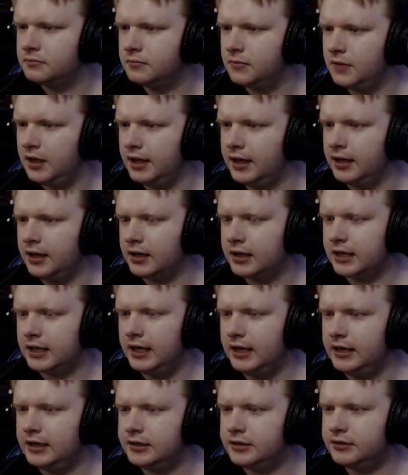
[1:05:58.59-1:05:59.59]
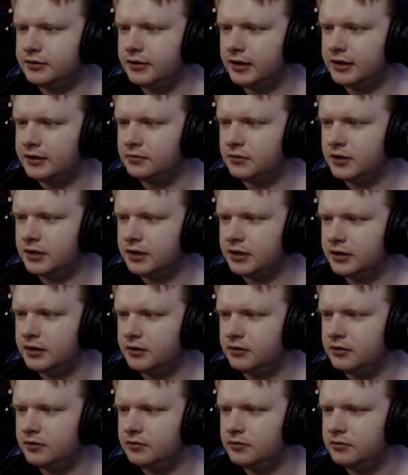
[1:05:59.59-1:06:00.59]
yeah, I can't interact with it
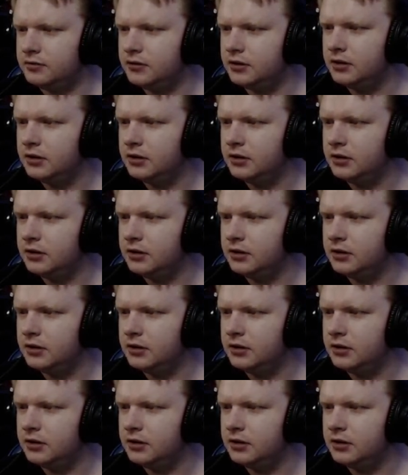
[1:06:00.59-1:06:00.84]
at all.